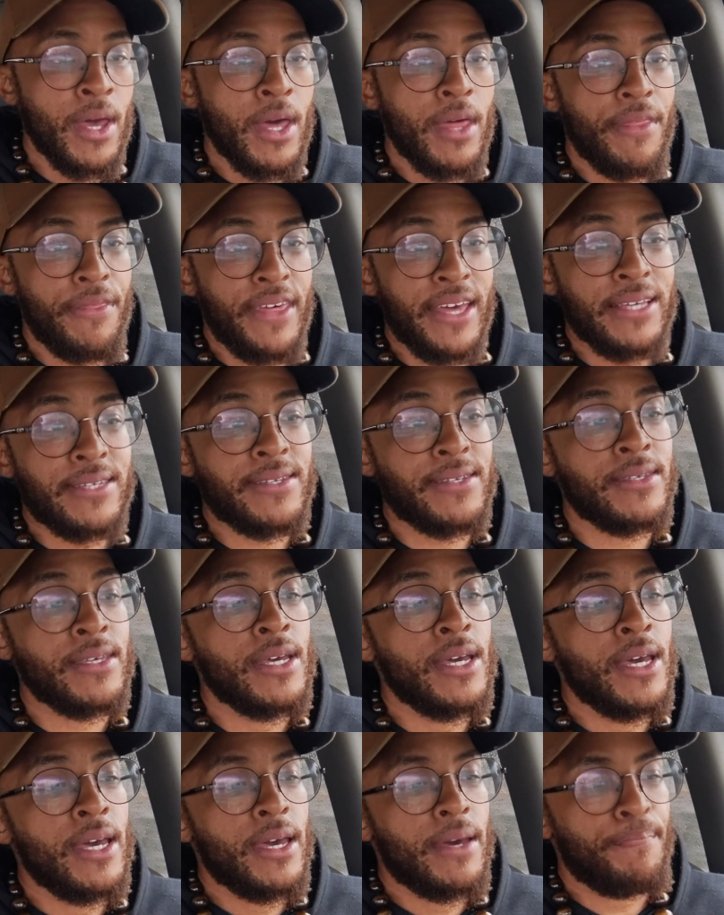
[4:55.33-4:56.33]
This
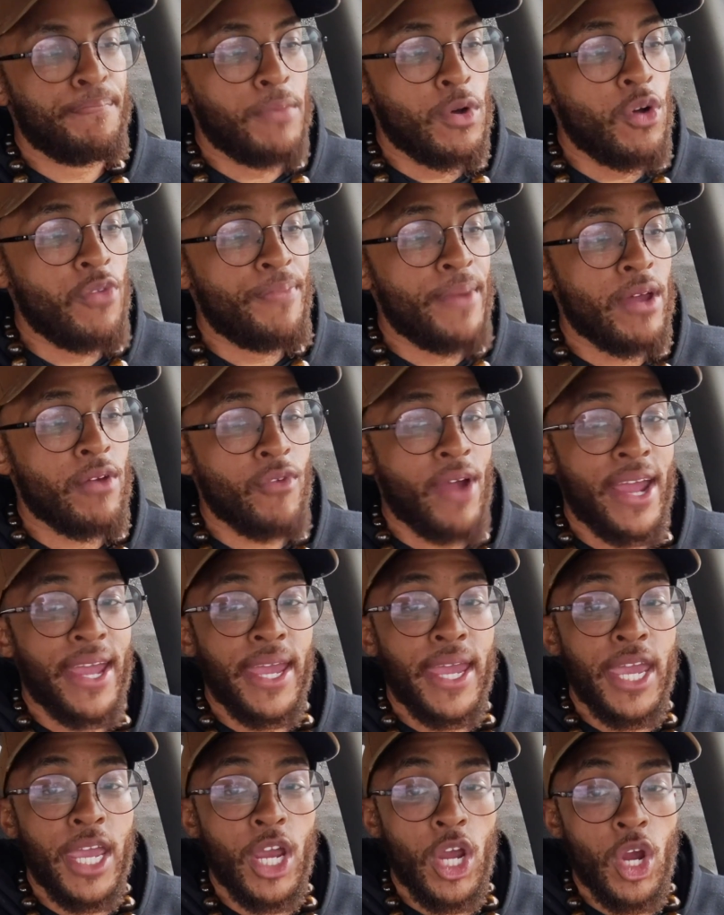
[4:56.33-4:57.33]
movement right
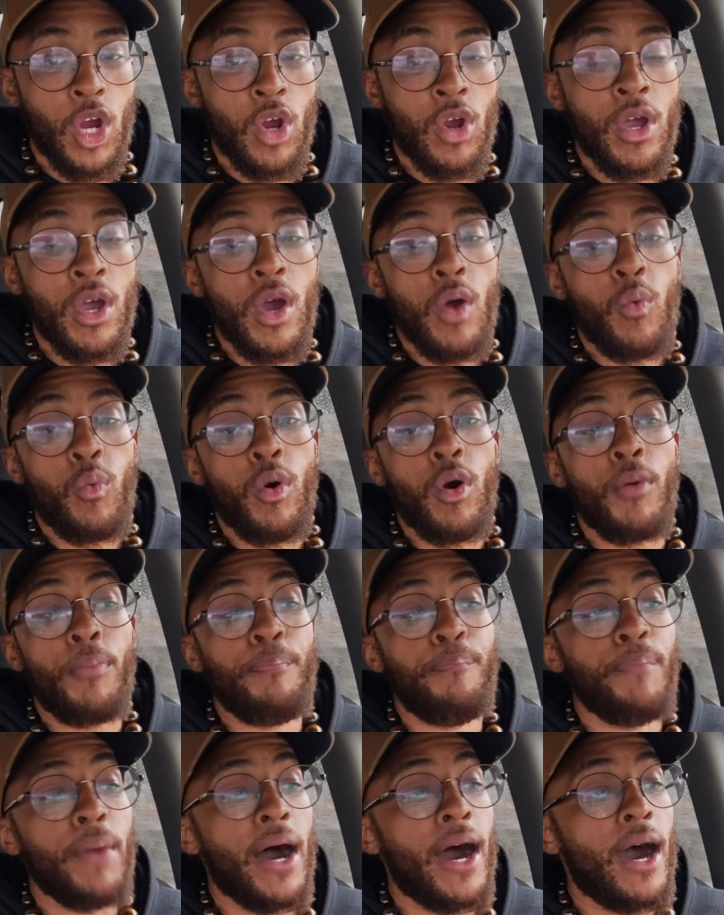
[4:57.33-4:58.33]
here will
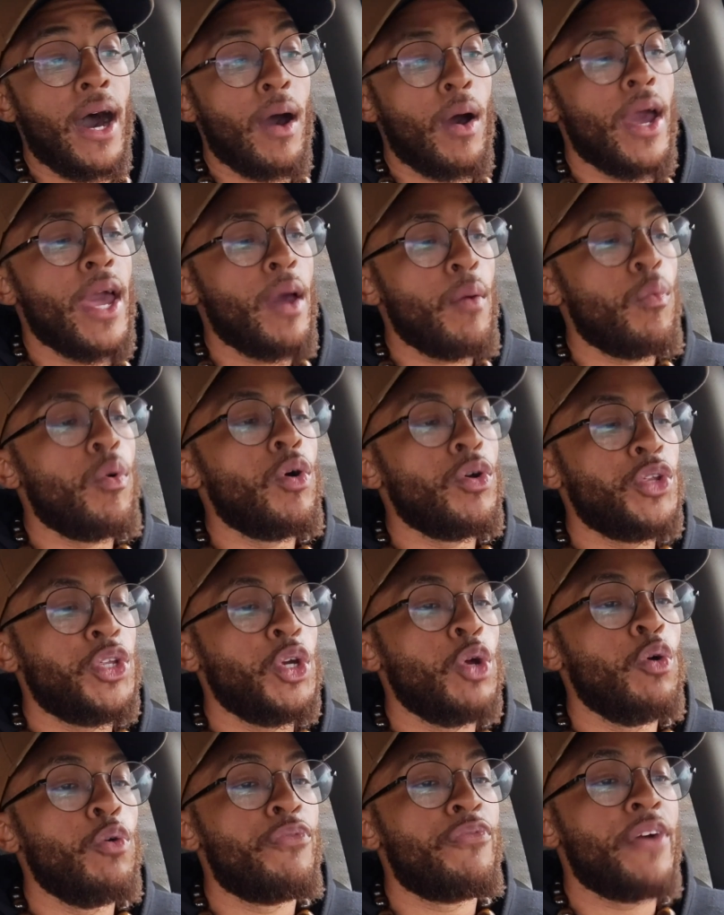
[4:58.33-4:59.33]
it will
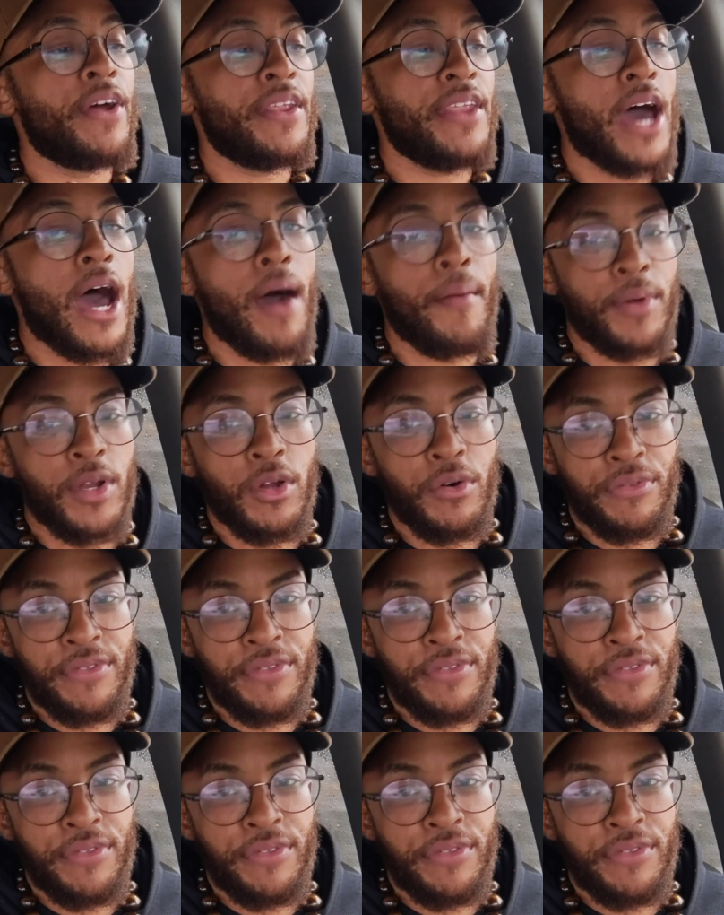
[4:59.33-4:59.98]
do phenomenal